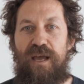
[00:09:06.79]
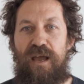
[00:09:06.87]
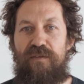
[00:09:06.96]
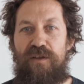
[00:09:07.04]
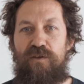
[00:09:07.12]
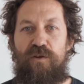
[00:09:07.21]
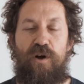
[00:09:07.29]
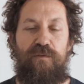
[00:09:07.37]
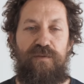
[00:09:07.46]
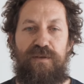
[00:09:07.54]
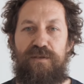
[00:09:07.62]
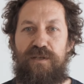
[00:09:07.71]
And then
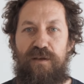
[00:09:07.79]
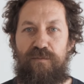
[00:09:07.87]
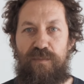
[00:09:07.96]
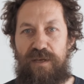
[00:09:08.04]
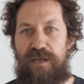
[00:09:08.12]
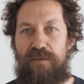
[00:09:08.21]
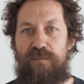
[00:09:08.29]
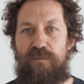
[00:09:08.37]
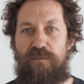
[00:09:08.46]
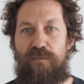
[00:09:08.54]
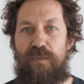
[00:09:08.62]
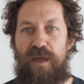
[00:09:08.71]
often like
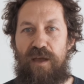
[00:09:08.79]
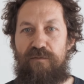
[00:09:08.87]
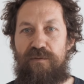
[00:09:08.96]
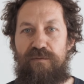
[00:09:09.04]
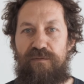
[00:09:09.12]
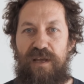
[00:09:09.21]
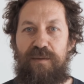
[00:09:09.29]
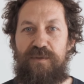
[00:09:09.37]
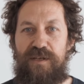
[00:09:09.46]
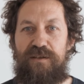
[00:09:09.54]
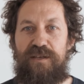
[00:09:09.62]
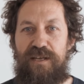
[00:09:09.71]
have
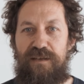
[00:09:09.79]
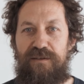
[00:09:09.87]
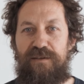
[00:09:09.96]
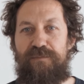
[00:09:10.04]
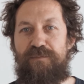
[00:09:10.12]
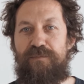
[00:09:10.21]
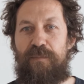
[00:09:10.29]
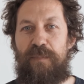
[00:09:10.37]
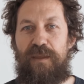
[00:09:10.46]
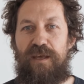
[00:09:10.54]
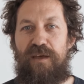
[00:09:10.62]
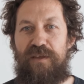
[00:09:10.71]
flames underneath.
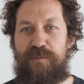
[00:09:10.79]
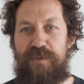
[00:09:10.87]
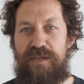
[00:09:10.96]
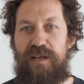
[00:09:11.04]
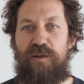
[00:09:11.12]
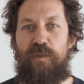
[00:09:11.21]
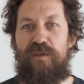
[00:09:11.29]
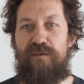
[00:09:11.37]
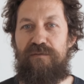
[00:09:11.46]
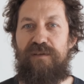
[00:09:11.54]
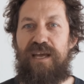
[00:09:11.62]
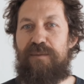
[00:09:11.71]
And this particular one, the
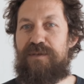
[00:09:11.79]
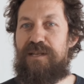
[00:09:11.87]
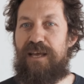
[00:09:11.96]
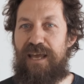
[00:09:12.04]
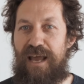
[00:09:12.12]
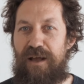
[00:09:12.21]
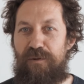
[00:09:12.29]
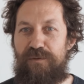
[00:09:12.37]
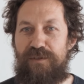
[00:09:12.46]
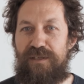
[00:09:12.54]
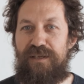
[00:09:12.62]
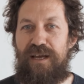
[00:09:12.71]
flames lick
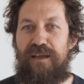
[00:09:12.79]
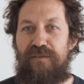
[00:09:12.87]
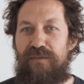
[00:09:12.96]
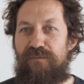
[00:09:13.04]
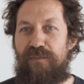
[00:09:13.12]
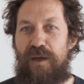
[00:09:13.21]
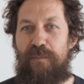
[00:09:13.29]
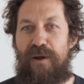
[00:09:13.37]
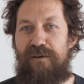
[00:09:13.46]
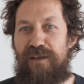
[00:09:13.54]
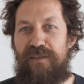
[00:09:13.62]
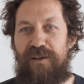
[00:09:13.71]
out and
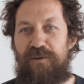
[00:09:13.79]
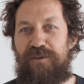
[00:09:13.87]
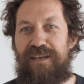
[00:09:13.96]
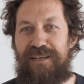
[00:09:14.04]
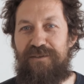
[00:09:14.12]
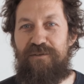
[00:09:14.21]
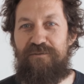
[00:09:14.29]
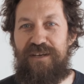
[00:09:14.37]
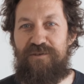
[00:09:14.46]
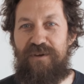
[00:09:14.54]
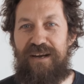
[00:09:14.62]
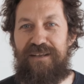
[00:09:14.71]
apparently they look like three
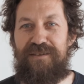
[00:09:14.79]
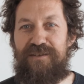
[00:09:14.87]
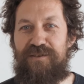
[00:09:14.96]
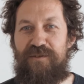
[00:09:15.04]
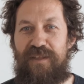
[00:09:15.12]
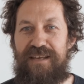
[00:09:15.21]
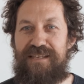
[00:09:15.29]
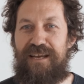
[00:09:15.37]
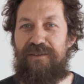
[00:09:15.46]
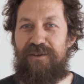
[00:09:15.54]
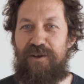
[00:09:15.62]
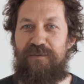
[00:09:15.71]
dragons. So that's
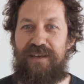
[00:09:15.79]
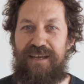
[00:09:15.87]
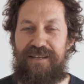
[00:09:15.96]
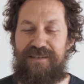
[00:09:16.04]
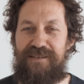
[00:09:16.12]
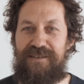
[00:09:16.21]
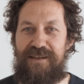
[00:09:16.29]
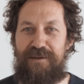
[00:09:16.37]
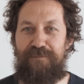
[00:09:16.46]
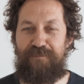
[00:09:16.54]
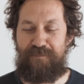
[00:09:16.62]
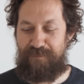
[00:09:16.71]
how the coffee gets its name.